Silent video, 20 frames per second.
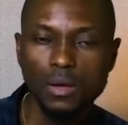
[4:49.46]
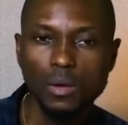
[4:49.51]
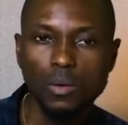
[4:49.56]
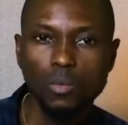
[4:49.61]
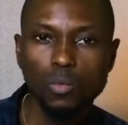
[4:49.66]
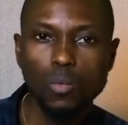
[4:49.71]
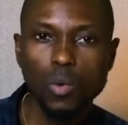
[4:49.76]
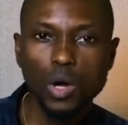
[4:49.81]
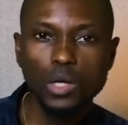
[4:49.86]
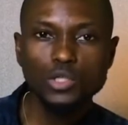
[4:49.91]

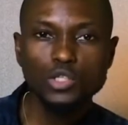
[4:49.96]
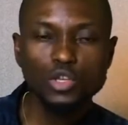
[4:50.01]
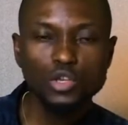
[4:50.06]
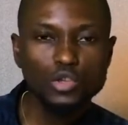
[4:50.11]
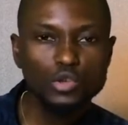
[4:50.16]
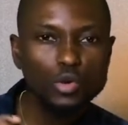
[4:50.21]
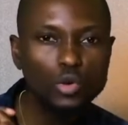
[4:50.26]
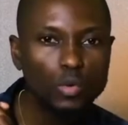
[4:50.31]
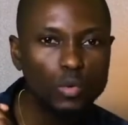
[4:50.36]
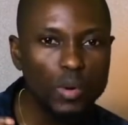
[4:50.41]
What
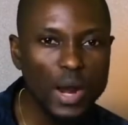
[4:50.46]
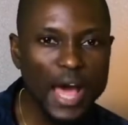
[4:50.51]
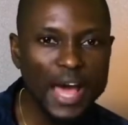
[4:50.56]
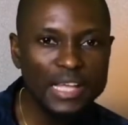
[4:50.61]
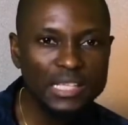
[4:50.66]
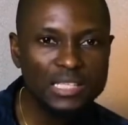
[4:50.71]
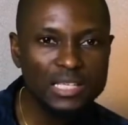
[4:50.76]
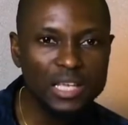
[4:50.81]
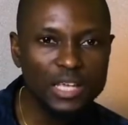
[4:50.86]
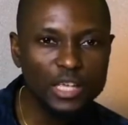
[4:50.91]
you
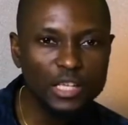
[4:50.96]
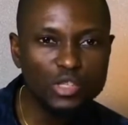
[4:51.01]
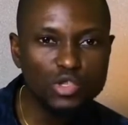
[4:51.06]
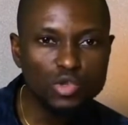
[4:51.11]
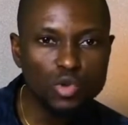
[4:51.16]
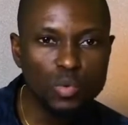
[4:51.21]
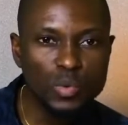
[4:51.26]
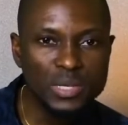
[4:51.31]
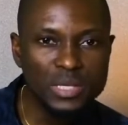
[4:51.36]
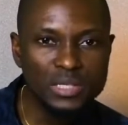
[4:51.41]
write
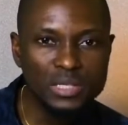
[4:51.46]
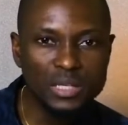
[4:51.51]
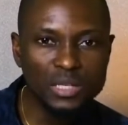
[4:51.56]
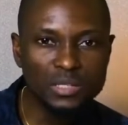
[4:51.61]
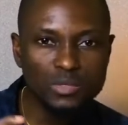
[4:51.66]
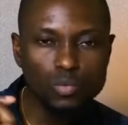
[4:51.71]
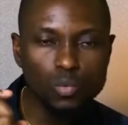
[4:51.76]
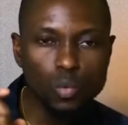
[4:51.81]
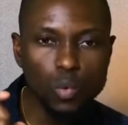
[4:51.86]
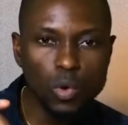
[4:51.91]
into it
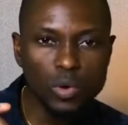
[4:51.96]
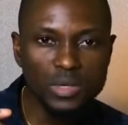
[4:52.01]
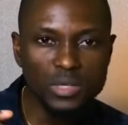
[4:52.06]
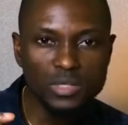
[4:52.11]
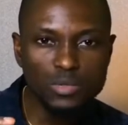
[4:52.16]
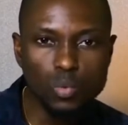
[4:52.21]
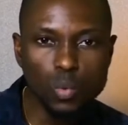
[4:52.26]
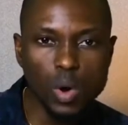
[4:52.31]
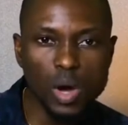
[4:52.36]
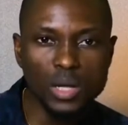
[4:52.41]

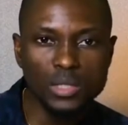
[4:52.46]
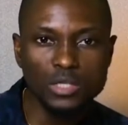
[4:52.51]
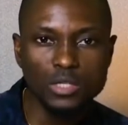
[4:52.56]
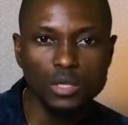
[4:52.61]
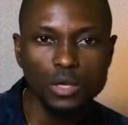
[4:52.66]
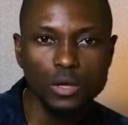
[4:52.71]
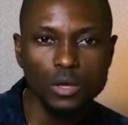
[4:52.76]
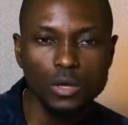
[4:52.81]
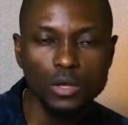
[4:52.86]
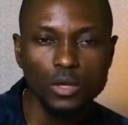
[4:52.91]
is what
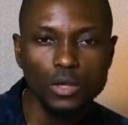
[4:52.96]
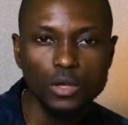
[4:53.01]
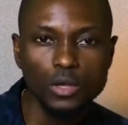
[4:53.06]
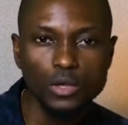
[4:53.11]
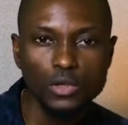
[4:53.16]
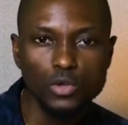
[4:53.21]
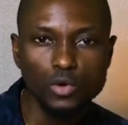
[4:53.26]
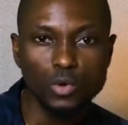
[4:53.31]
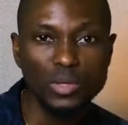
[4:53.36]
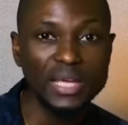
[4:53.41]

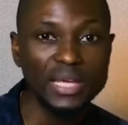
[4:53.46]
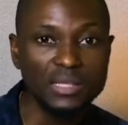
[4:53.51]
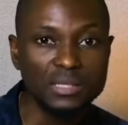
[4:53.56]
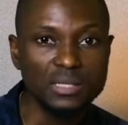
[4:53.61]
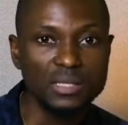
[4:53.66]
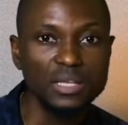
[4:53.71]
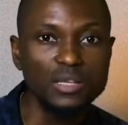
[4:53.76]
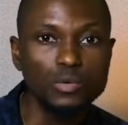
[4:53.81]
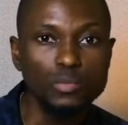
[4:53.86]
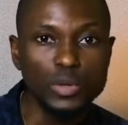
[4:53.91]
you get
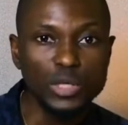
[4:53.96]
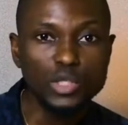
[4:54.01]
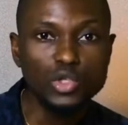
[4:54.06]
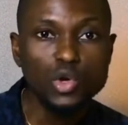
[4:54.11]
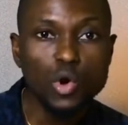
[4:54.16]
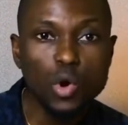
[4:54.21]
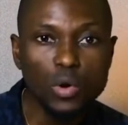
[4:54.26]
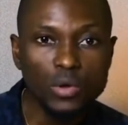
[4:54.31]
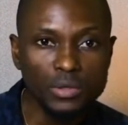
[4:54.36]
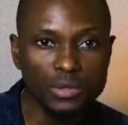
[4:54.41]
in
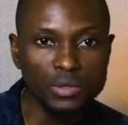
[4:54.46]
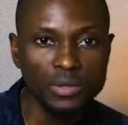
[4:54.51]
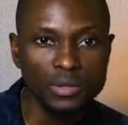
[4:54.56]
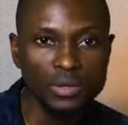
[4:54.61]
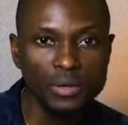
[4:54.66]
return.